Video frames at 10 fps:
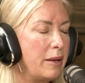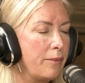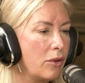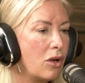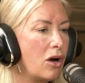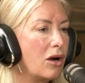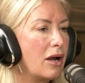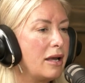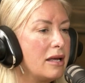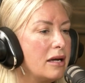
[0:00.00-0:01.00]
people
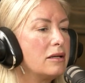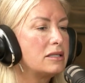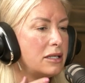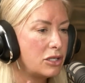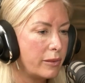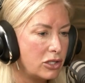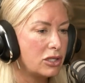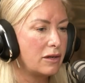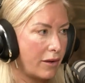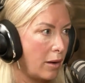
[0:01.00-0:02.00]
are in a
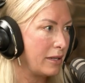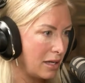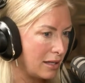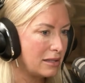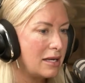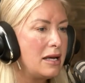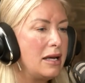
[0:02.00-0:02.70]
situation of coming to us